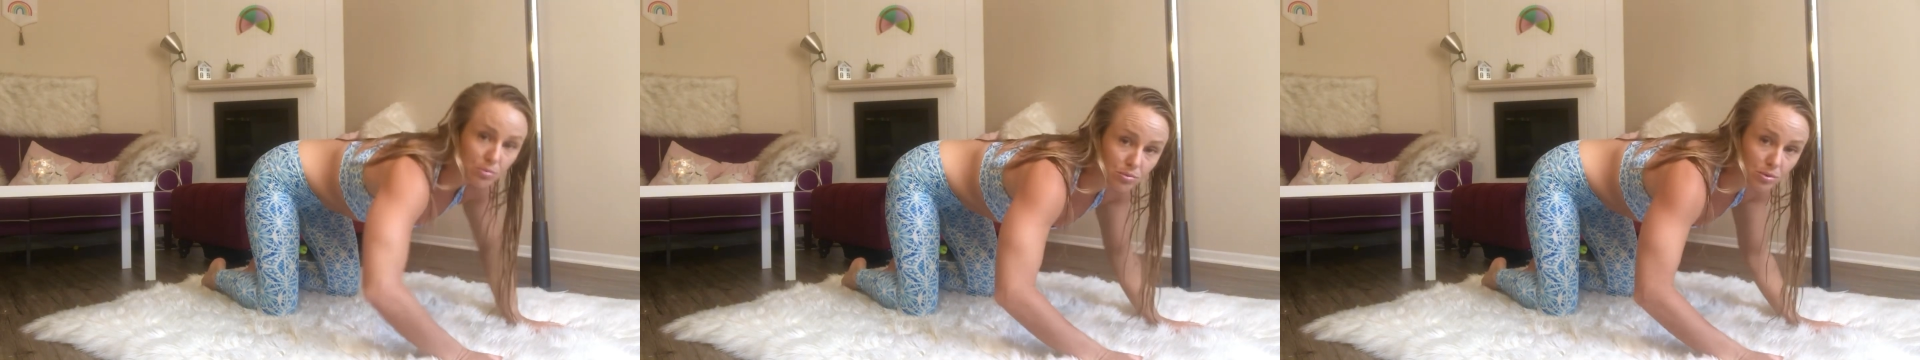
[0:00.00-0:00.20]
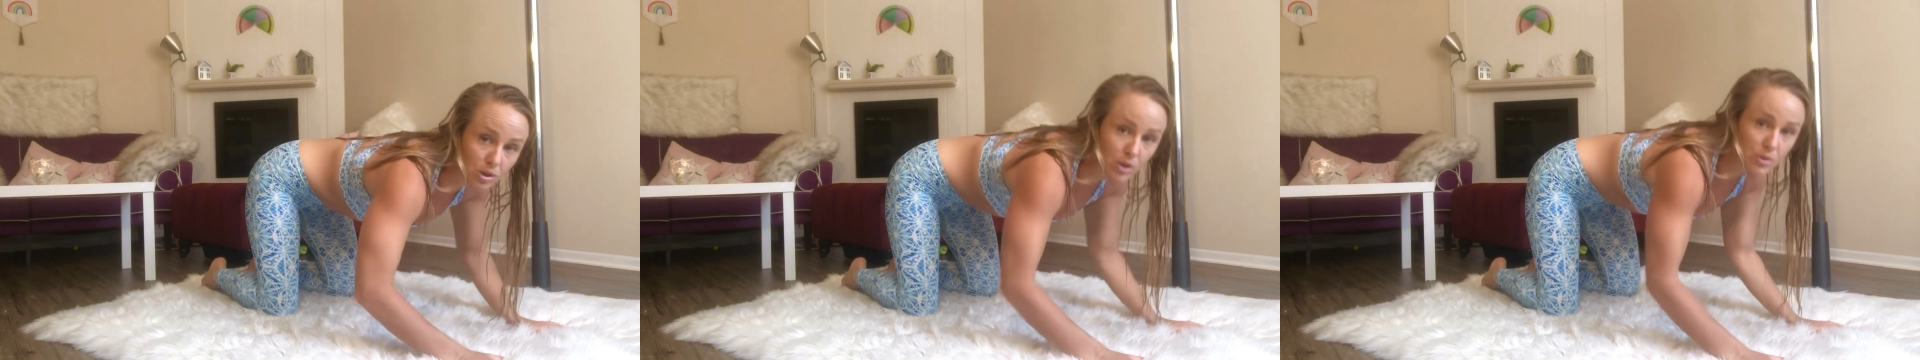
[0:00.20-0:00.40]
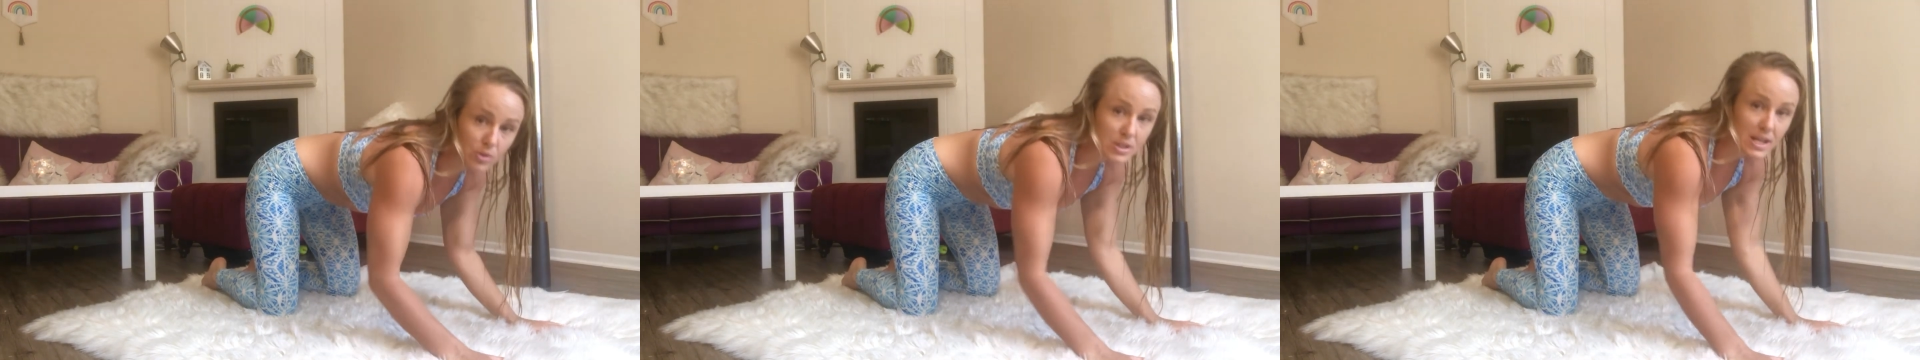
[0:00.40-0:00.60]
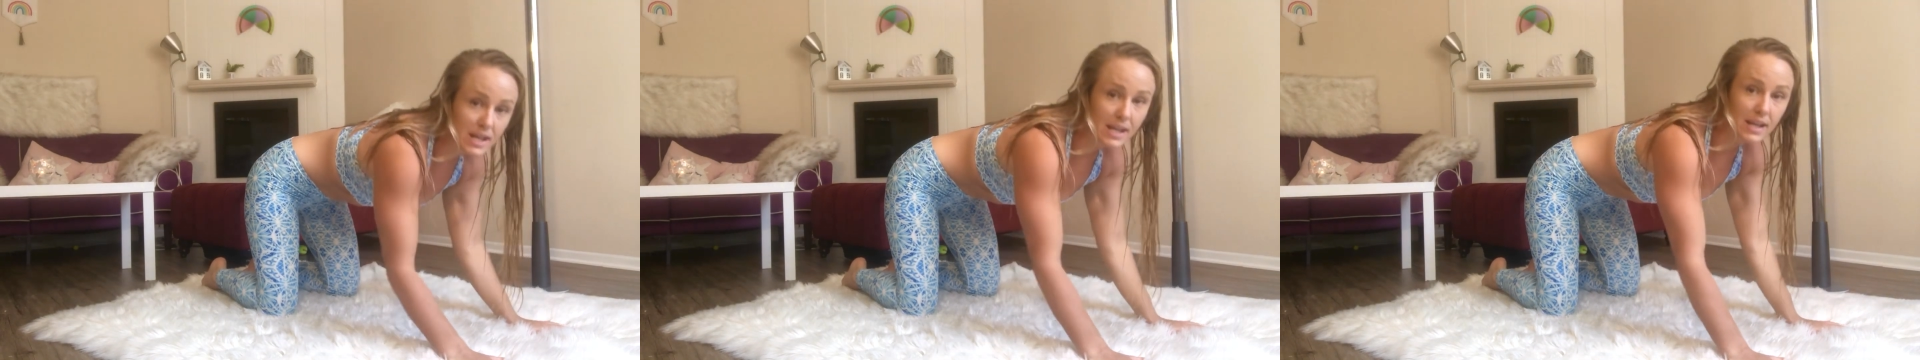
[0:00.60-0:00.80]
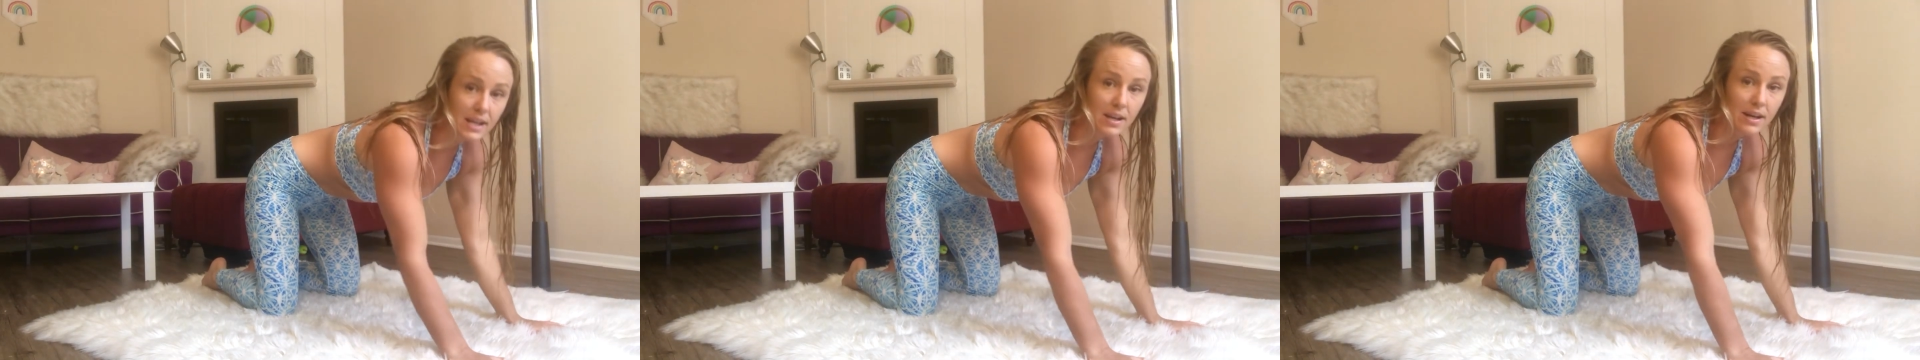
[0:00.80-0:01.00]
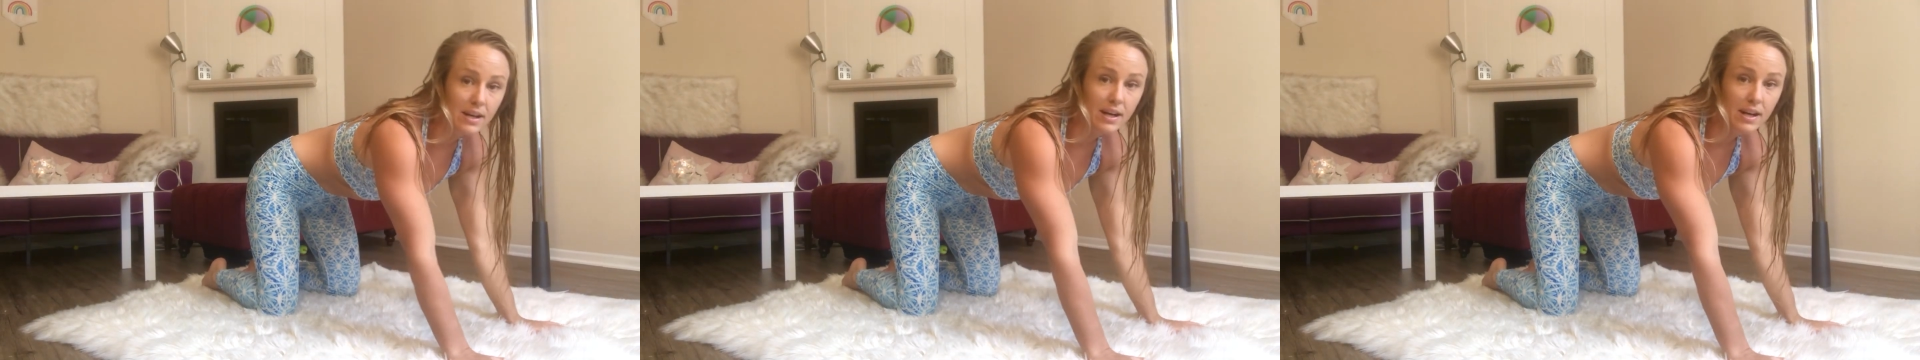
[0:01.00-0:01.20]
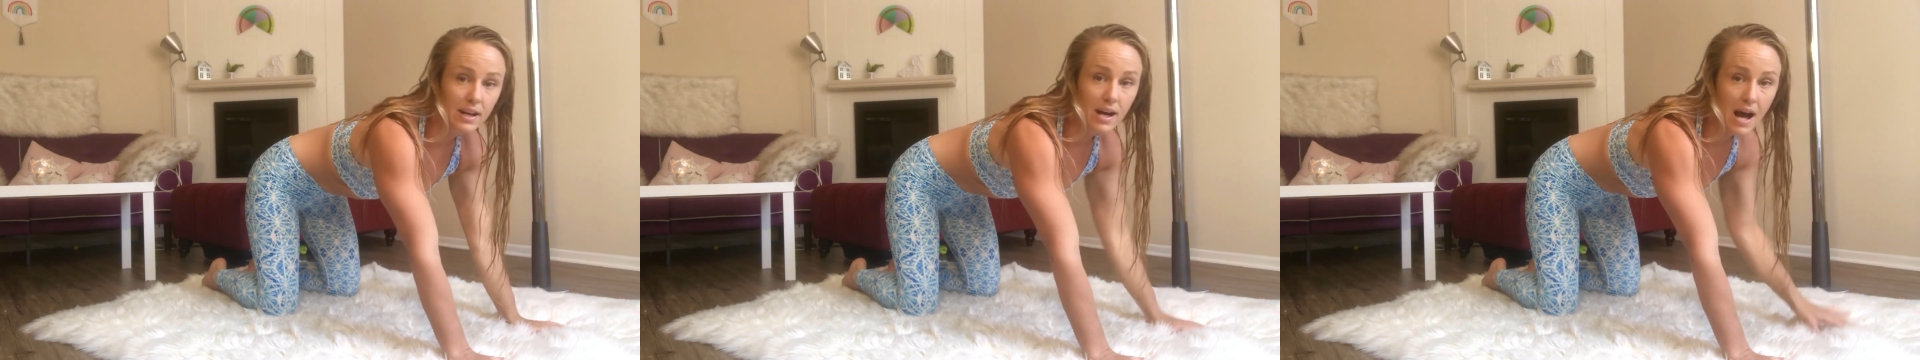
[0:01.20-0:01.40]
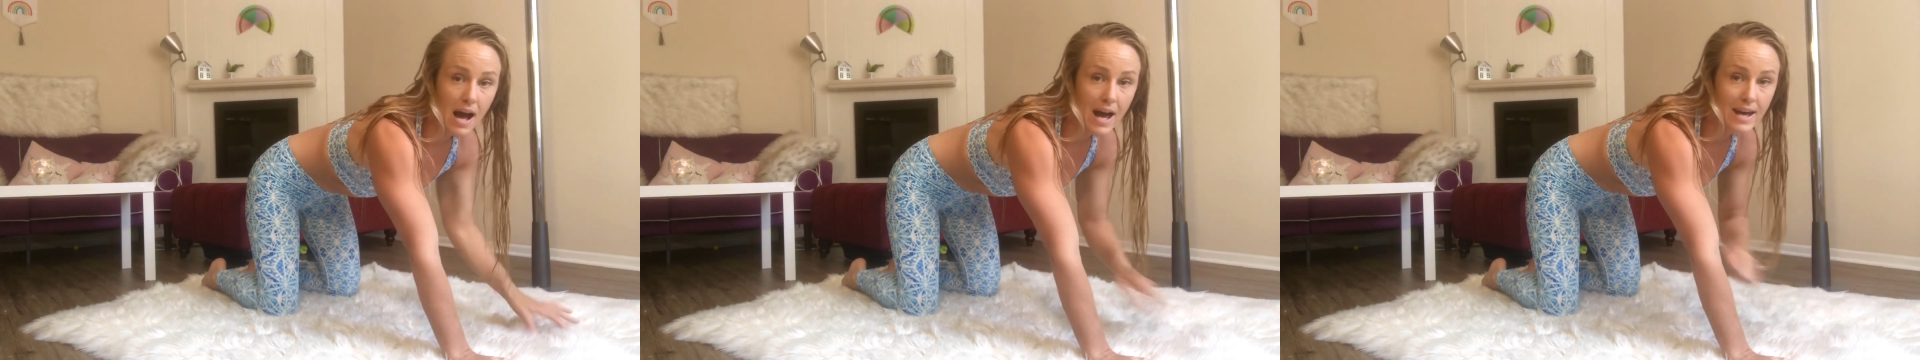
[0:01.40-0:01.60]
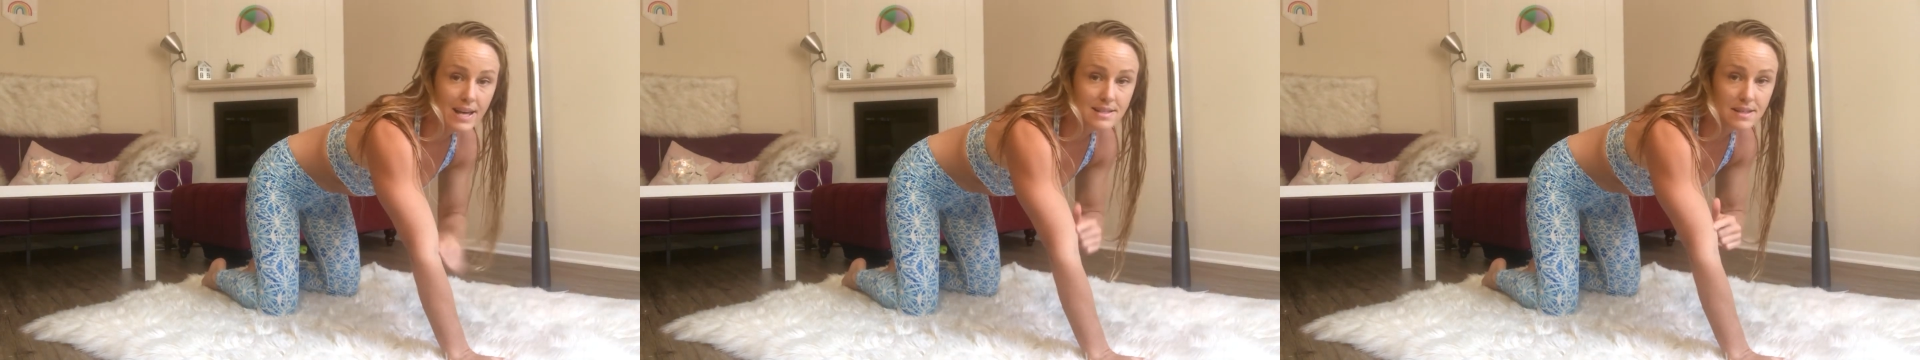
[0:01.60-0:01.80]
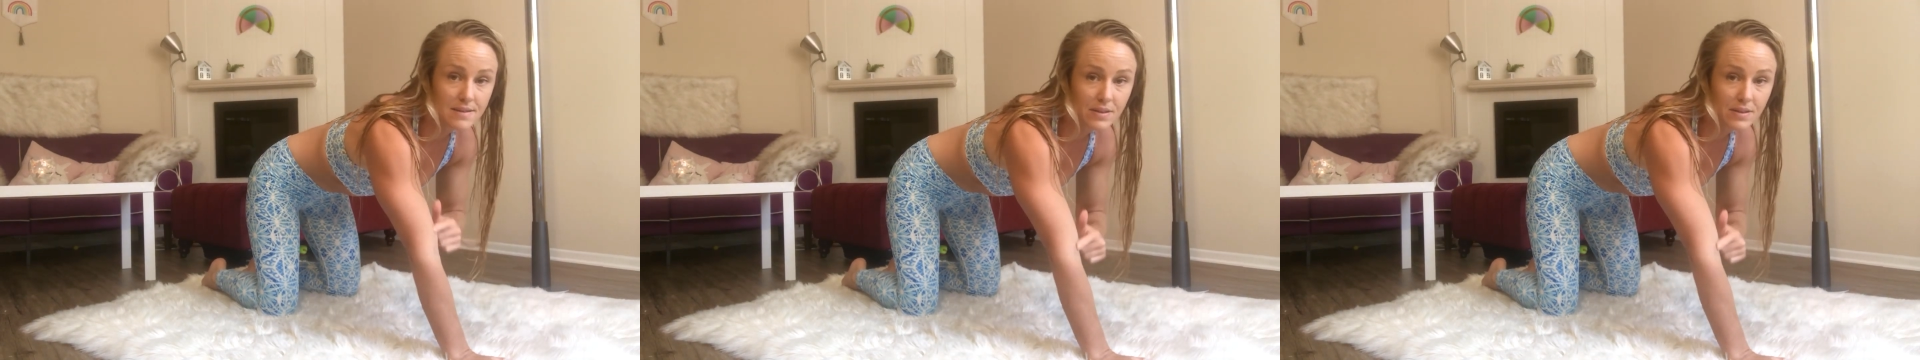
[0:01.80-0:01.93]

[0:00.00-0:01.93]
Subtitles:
rotate your eyes